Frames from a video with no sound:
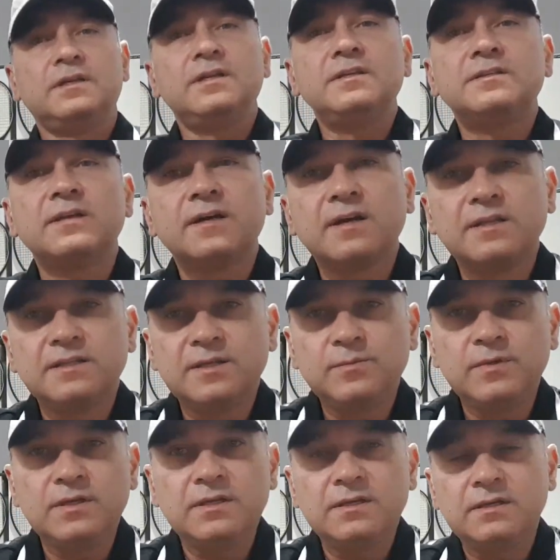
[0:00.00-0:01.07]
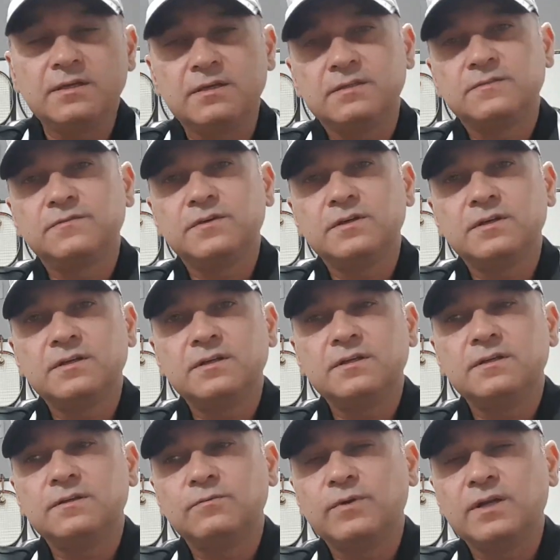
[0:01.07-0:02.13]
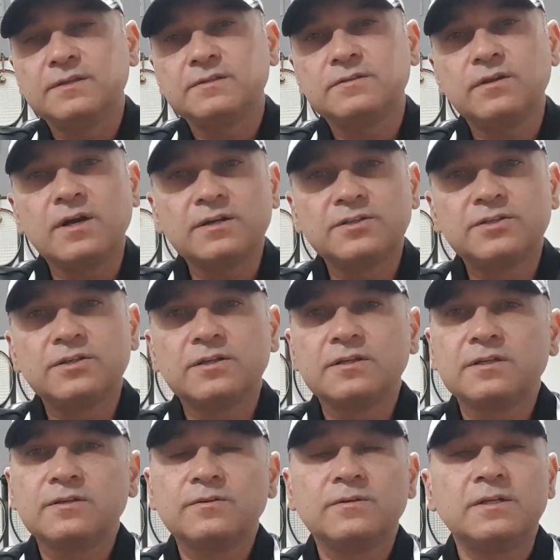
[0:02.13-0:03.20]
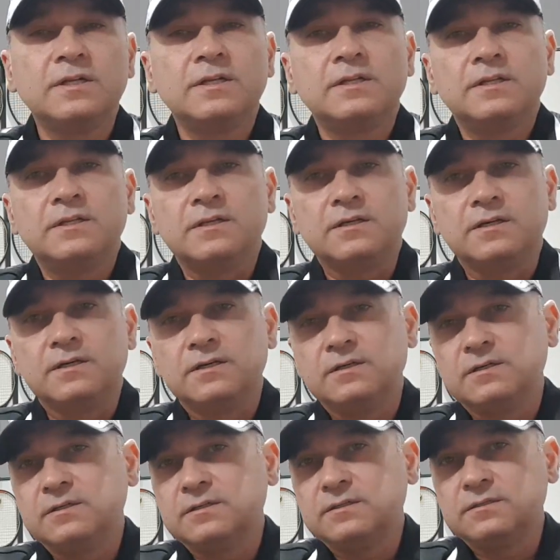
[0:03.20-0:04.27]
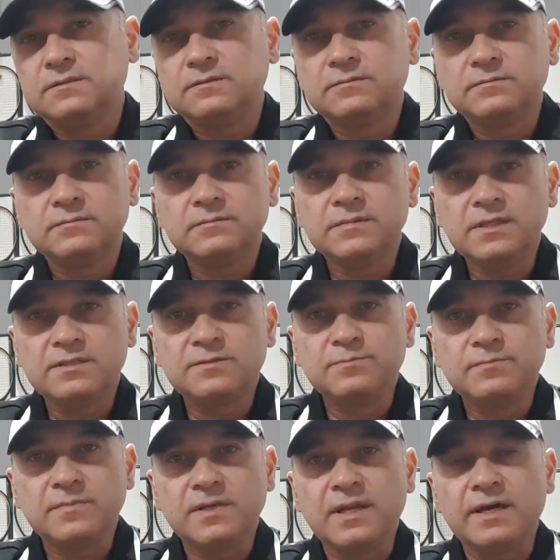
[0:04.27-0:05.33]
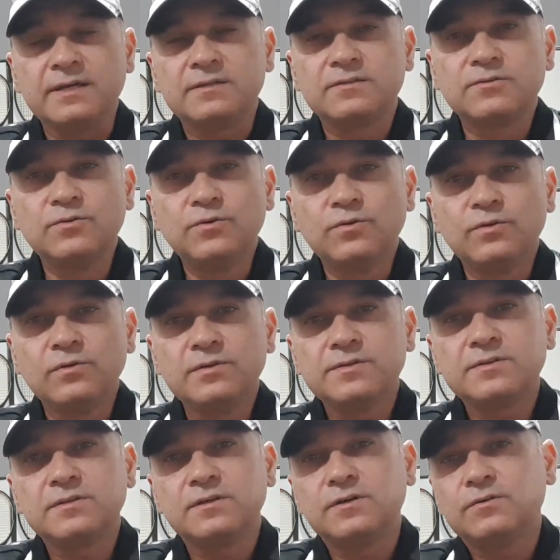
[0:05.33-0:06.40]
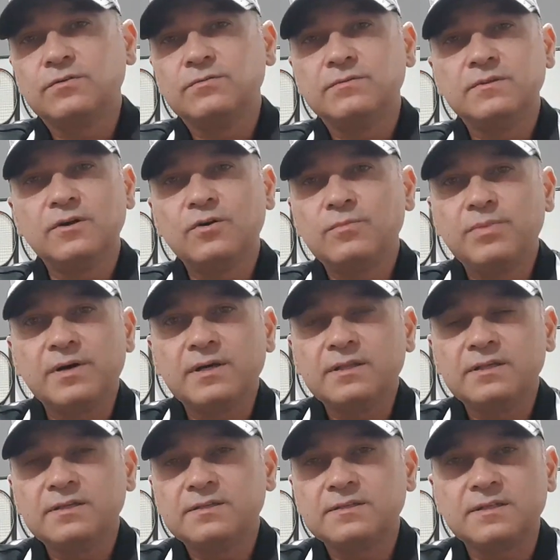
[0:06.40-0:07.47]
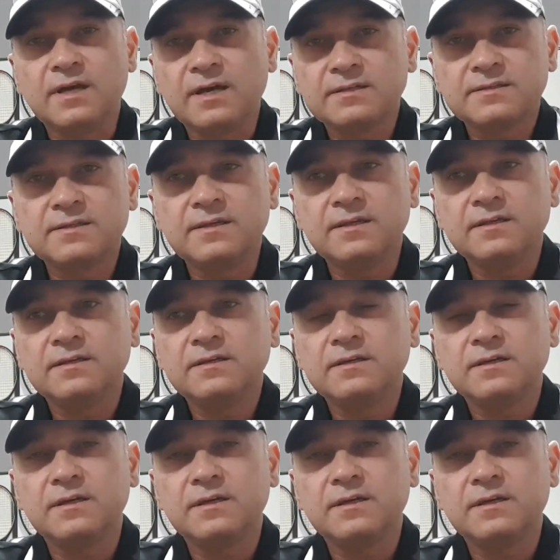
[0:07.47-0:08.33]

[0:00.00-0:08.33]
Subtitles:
tennis academy, it's very well structured, it's like school, so nobody's asking